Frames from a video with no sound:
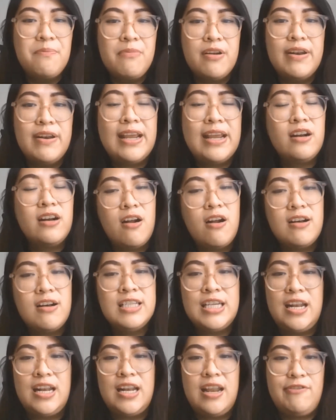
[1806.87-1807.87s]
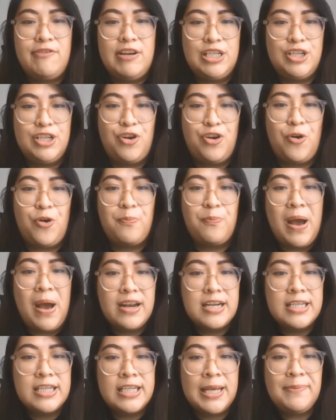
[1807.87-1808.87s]
Building cross-generational
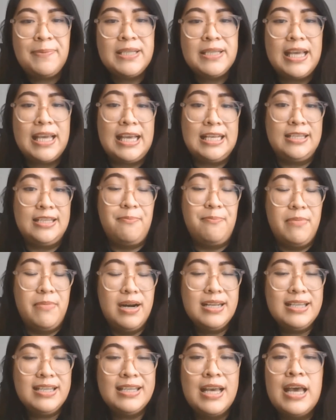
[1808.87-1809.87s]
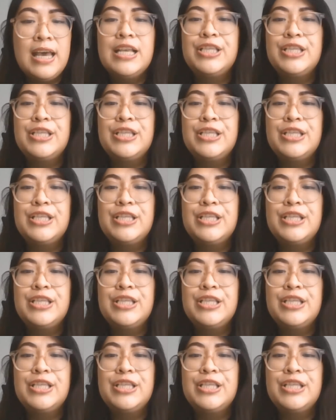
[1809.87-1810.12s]
partnerships is a must